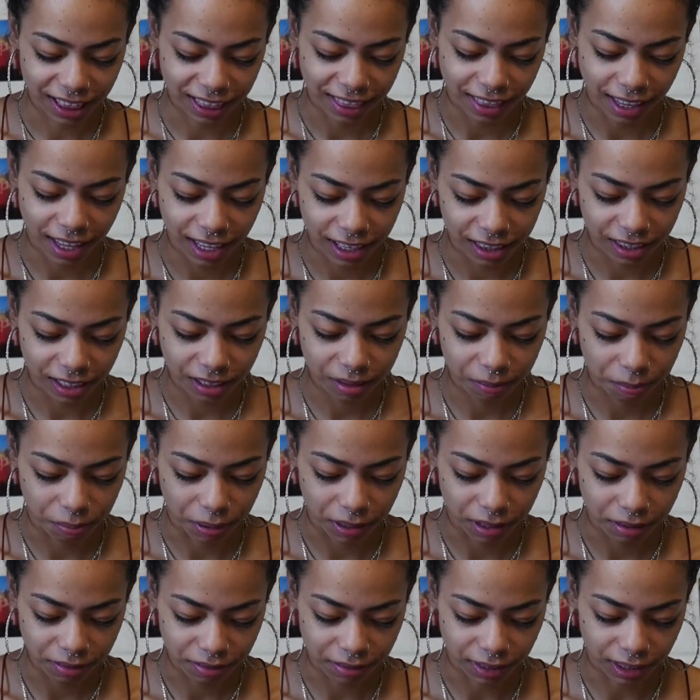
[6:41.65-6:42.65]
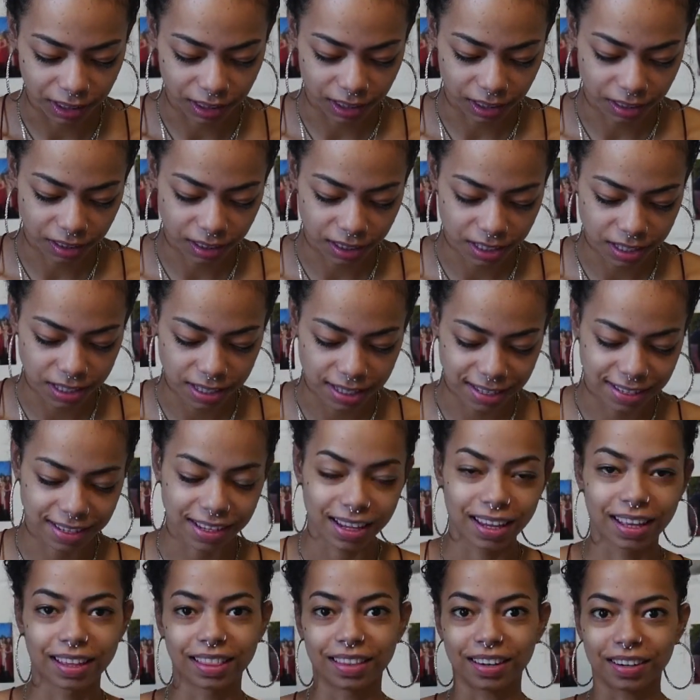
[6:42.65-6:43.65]
They look perfect. They're
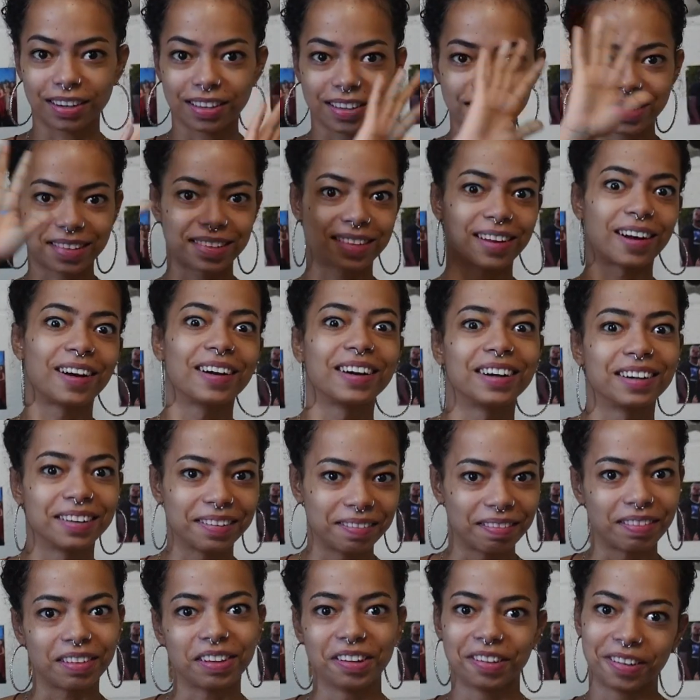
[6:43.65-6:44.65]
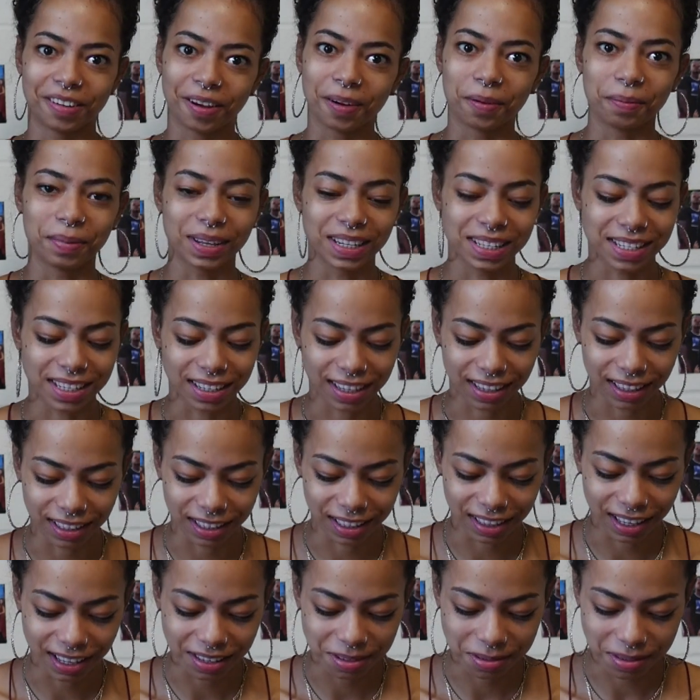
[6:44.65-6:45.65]
the star of the show, basically,
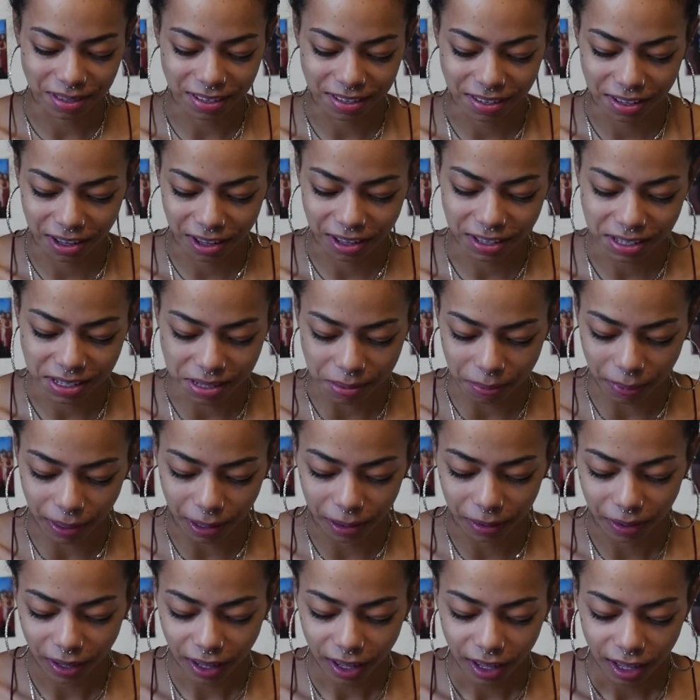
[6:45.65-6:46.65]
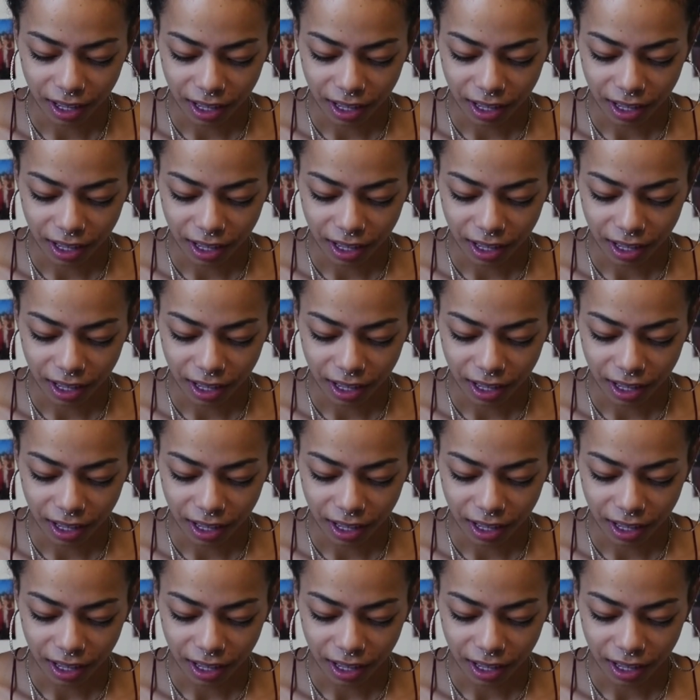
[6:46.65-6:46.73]
and that's what the star is about.